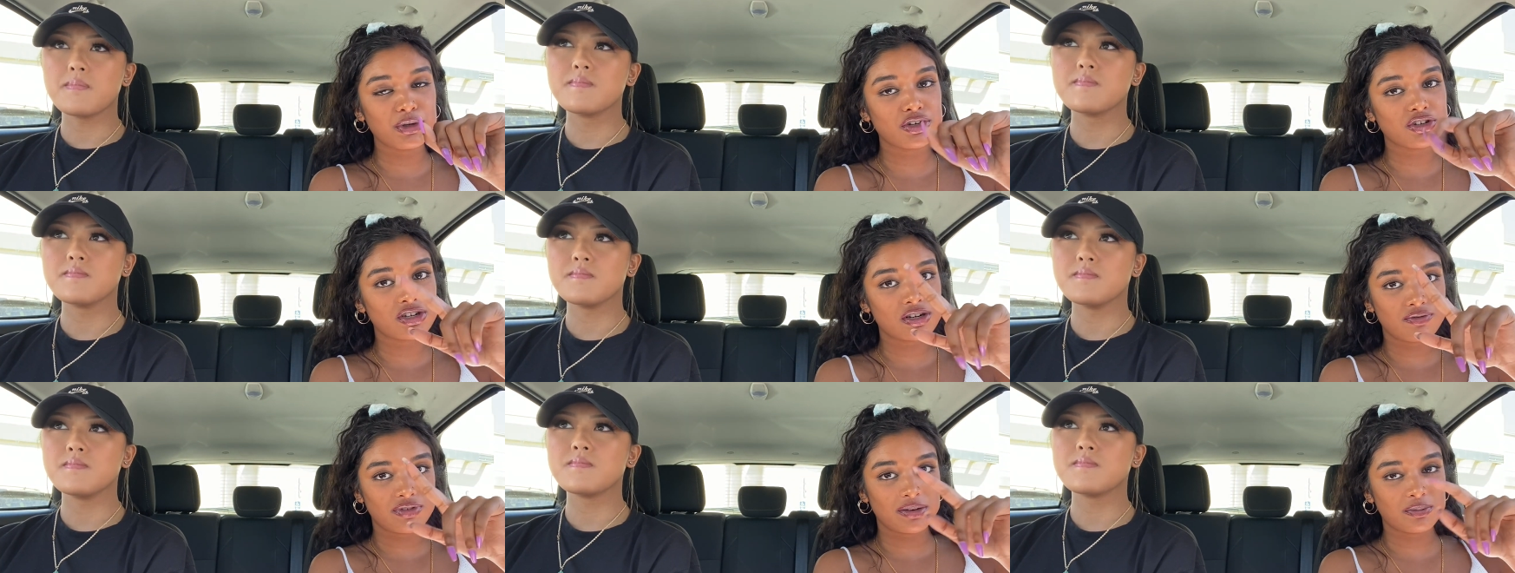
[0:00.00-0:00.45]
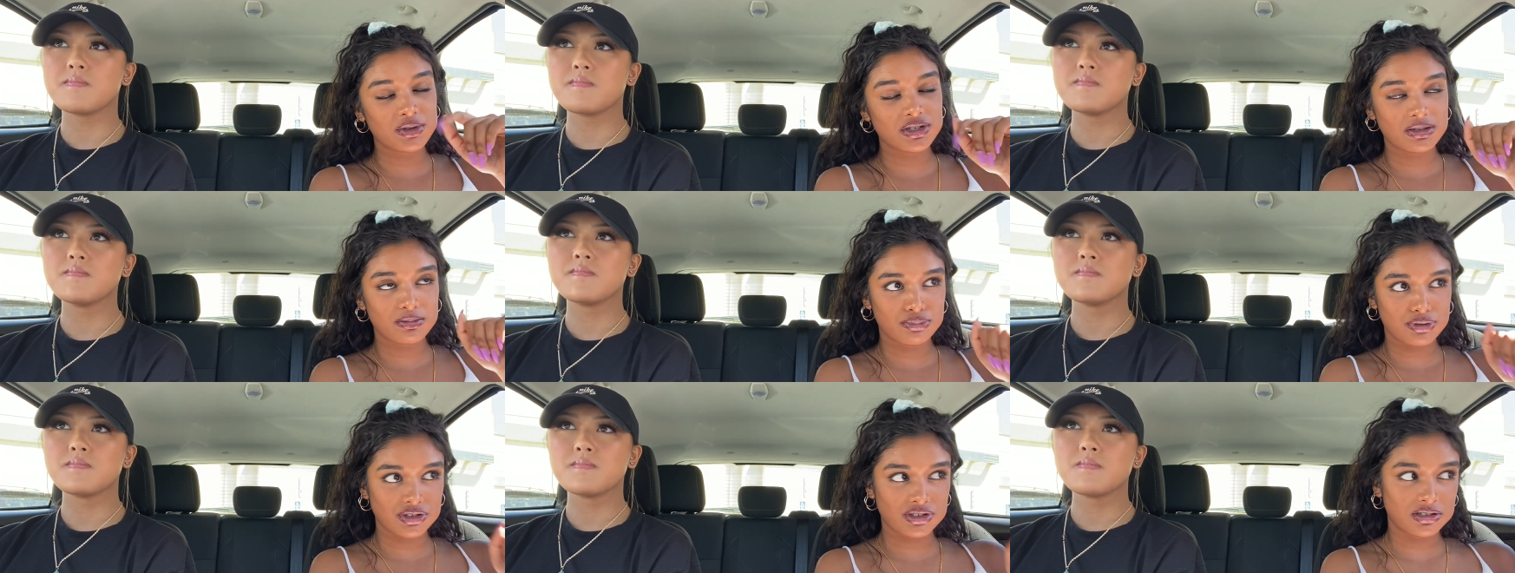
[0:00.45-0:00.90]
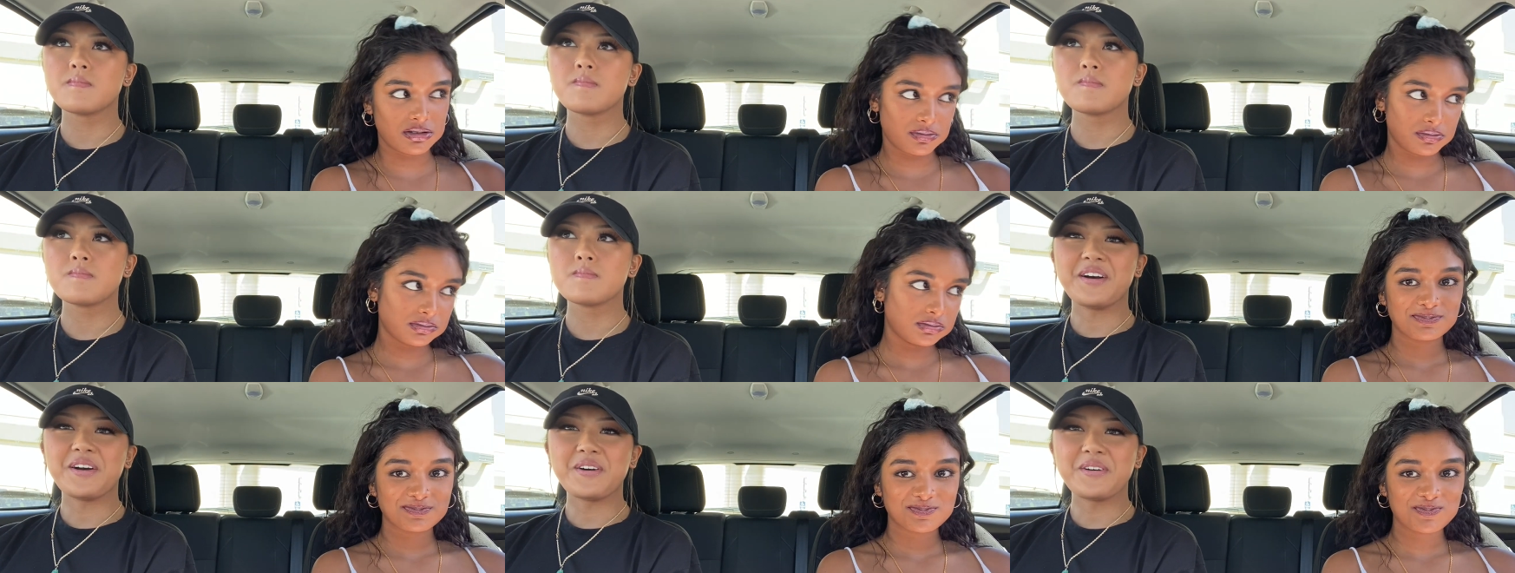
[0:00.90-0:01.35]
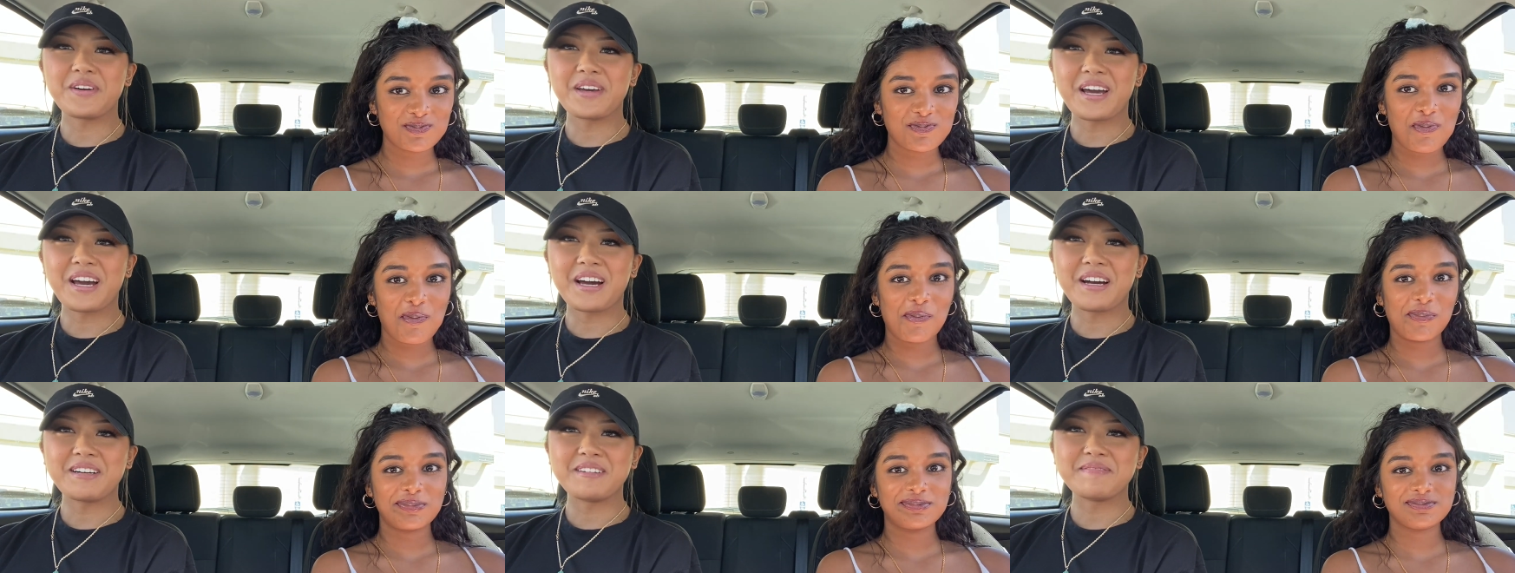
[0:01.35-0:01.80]
Speaker 1: because mm -hmm. our friend was in prison. Oh
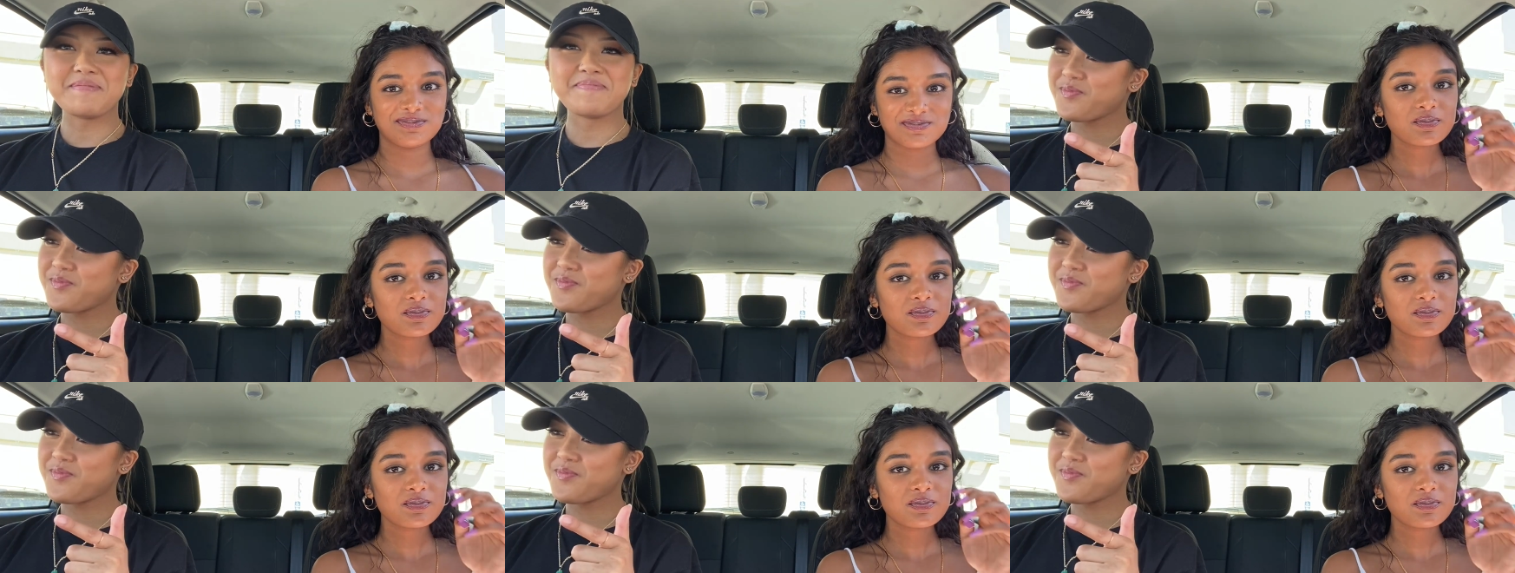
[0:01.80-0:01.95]
yeah.